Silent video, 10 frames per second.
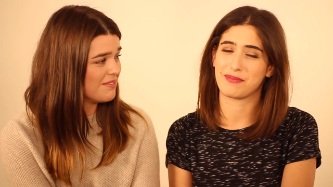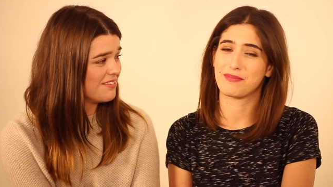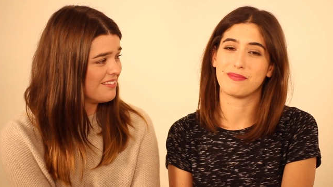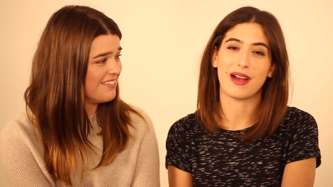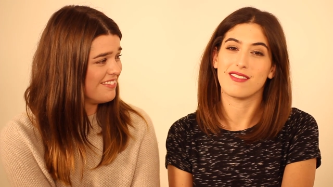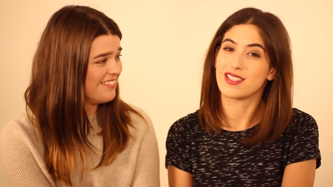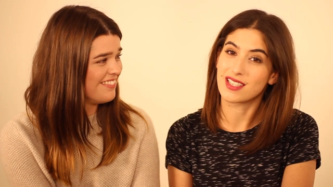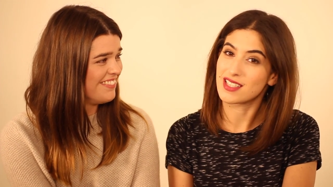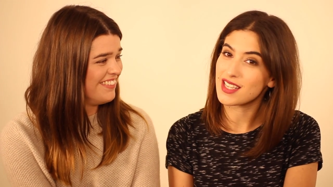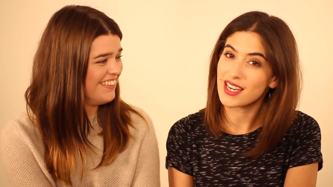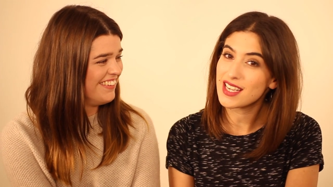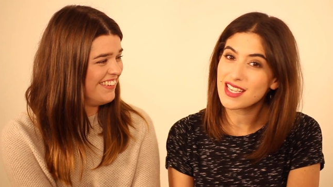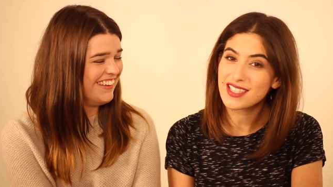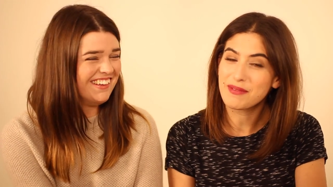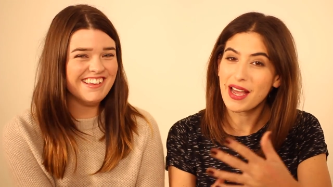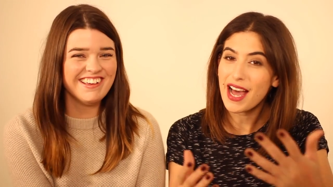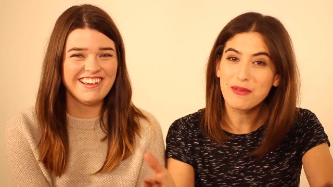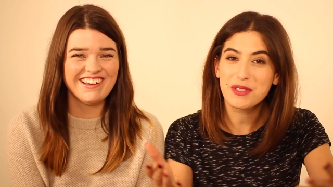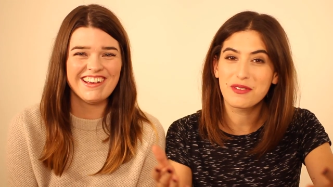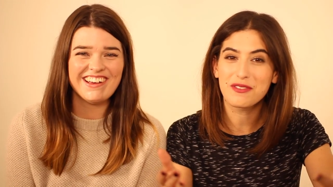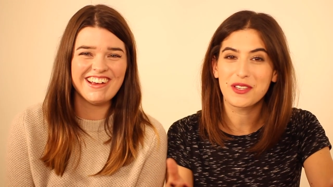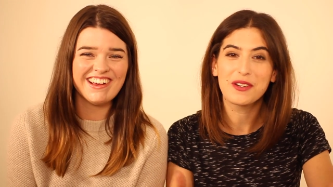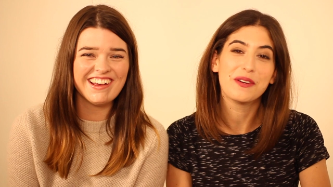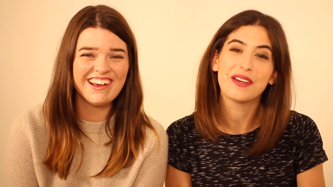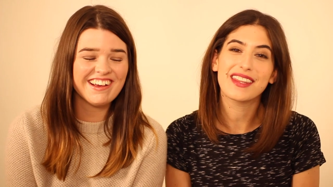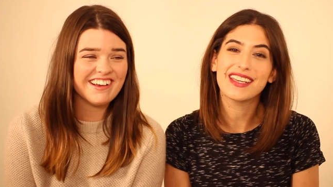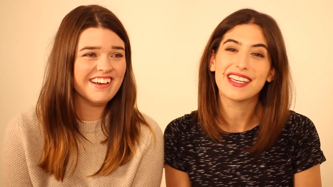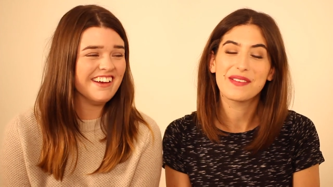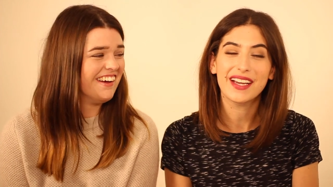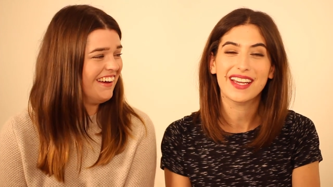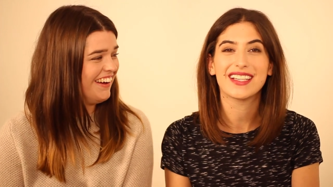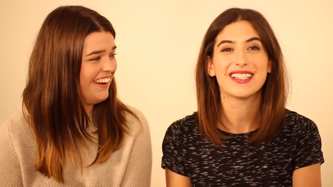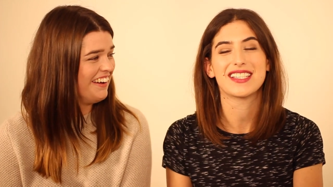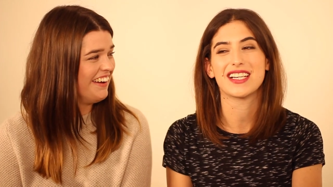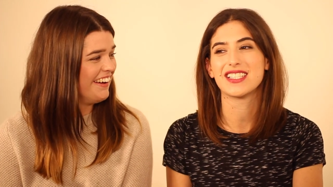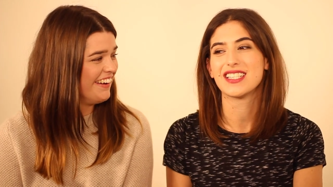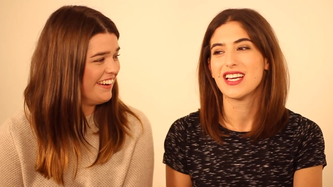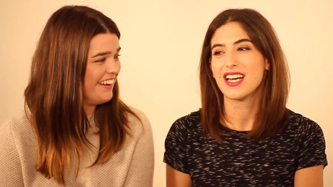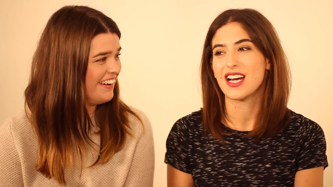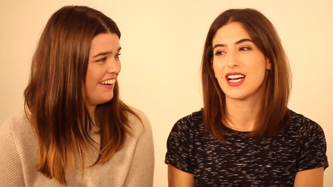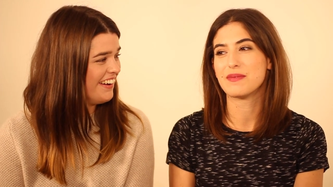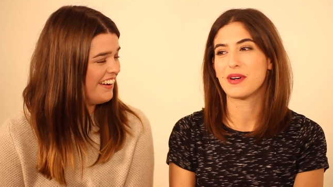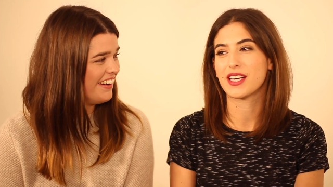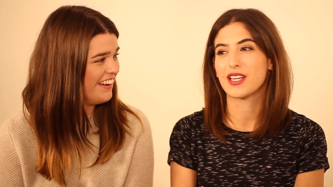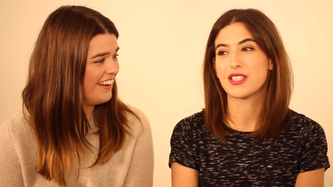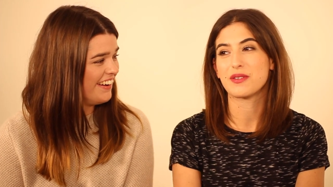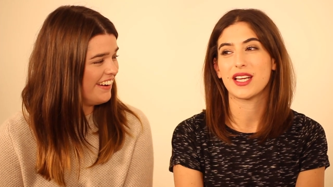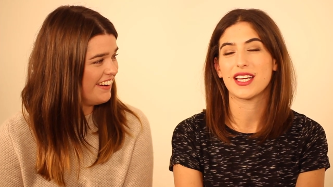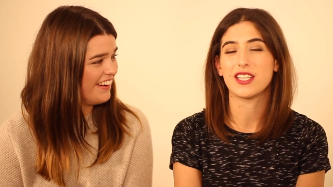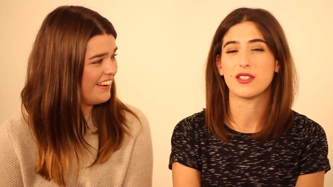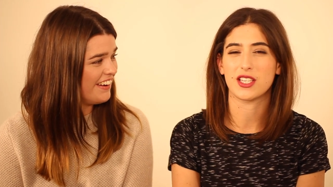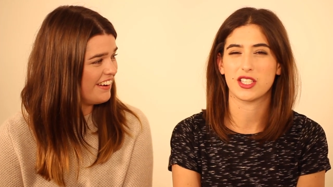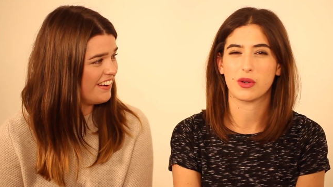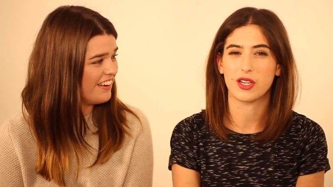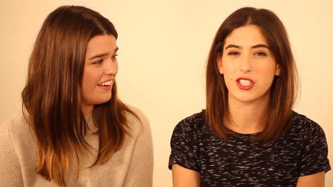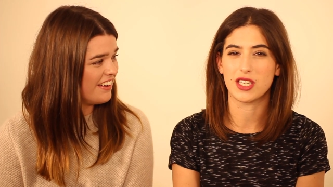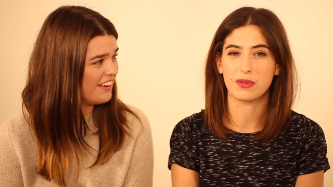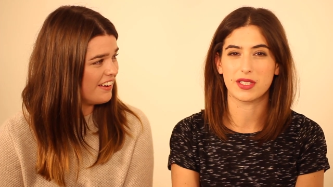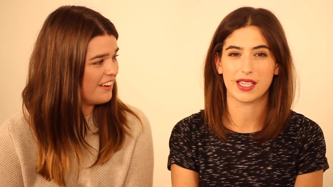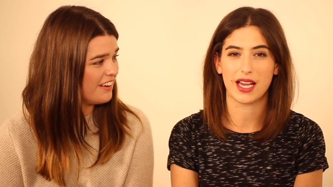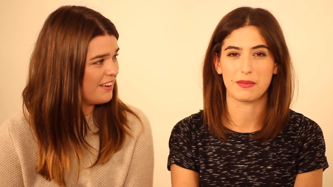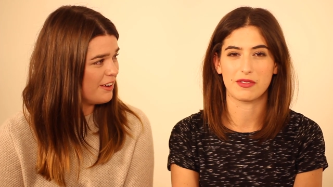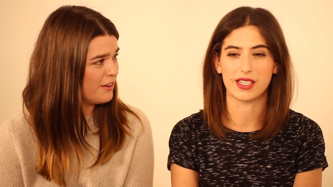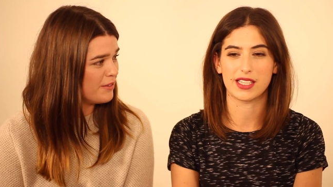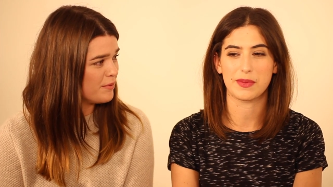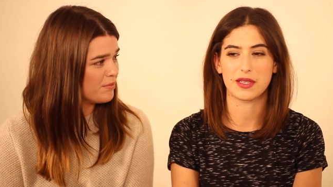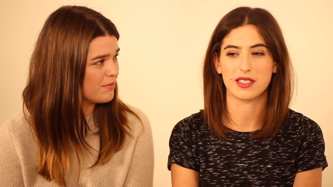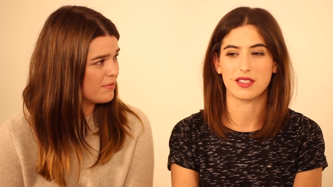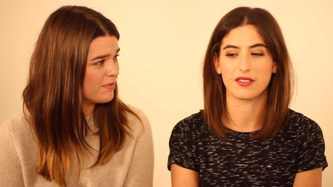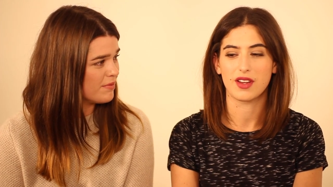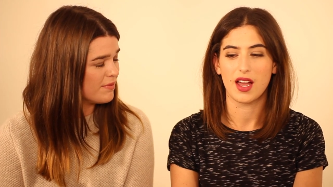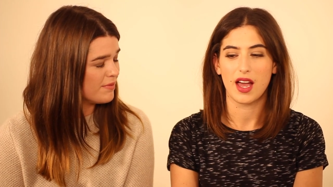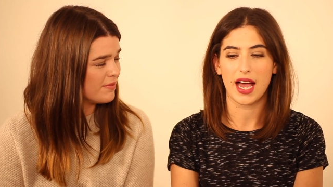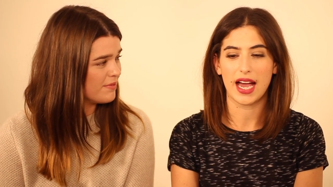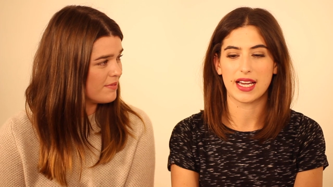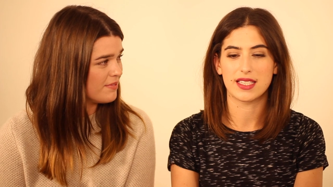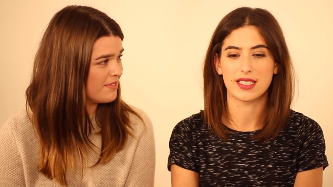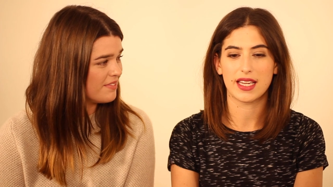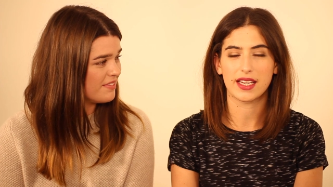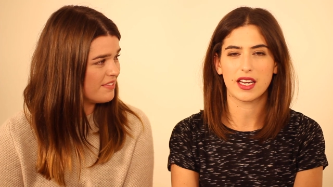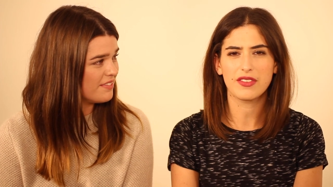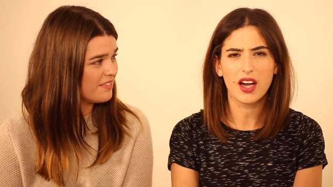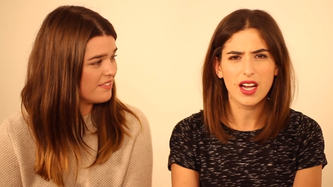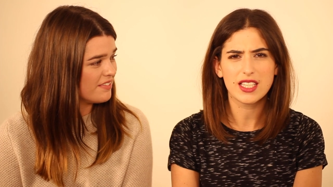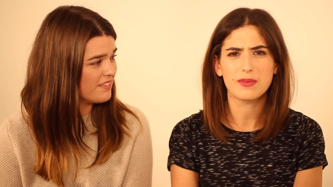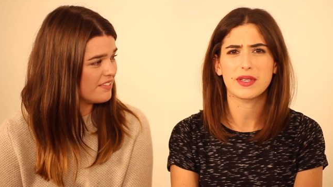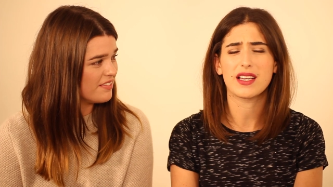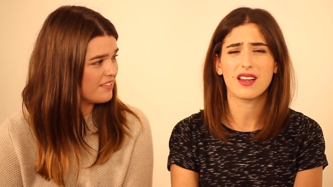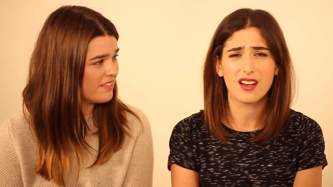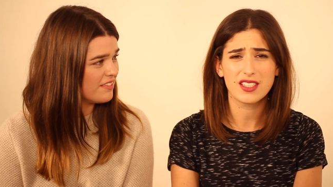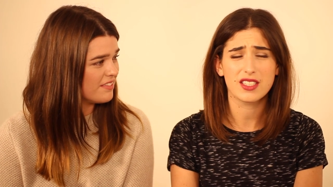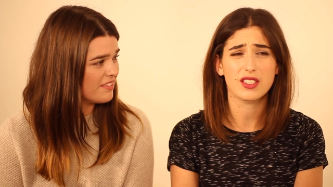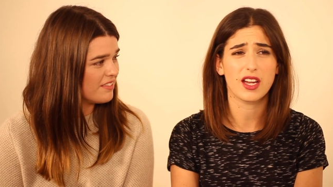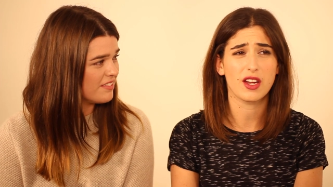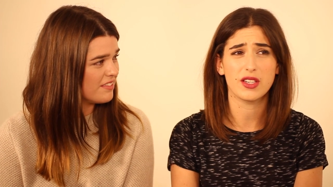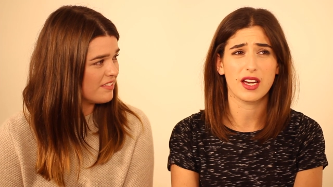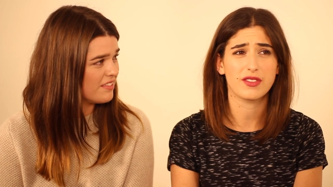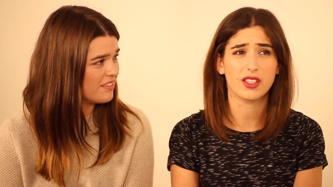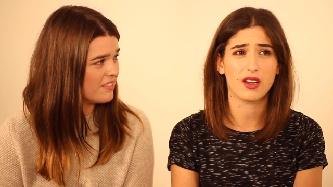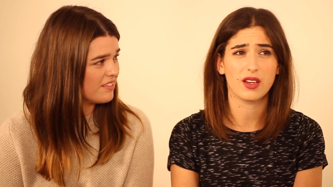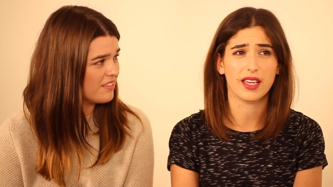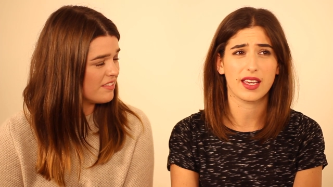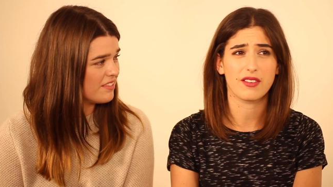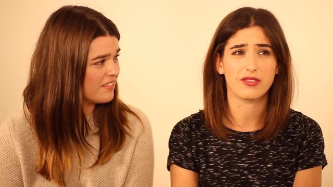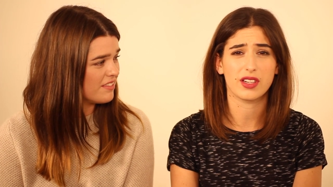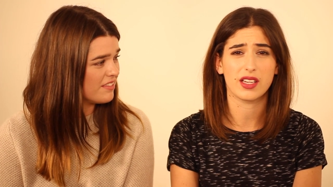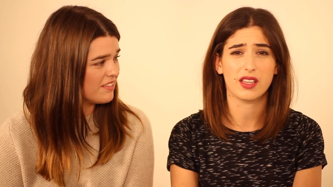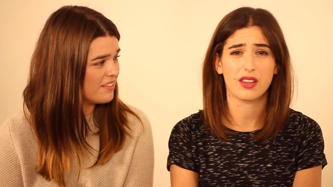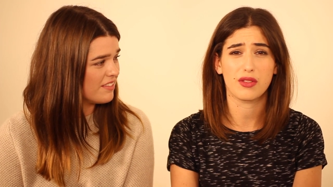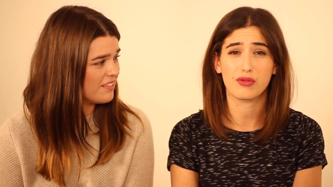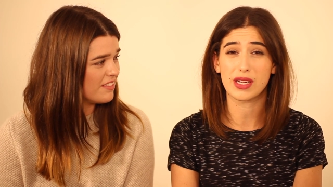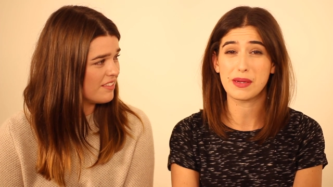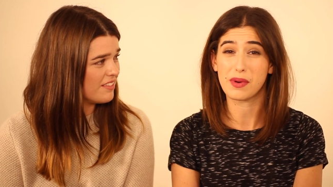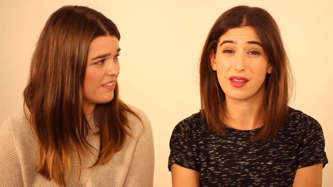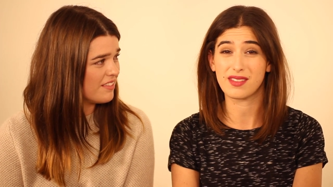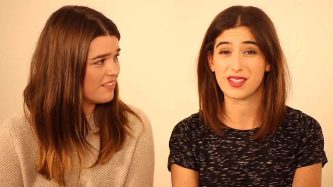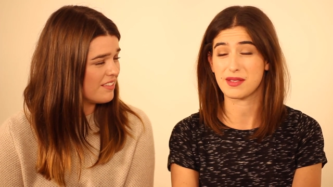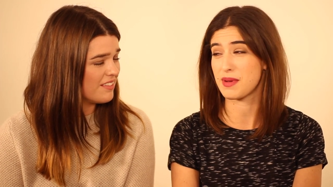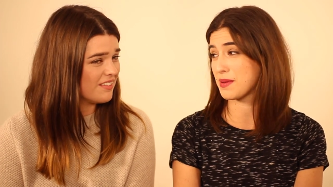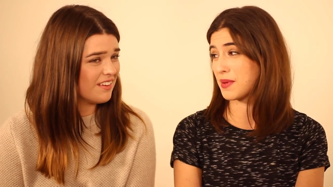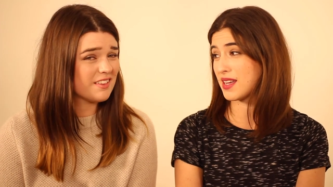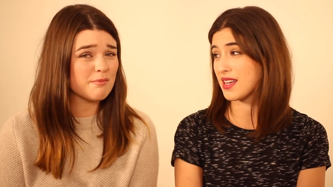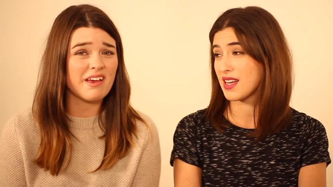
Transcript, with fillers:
Speaker 1: as embarrassing as that is, it might help some of you who are thinking about getting it done. Um, I go to a lady who's actually quite cheap because it can be really expensive and it kind of hurts, but it lasts. I only have to go like every three months, maybe. It's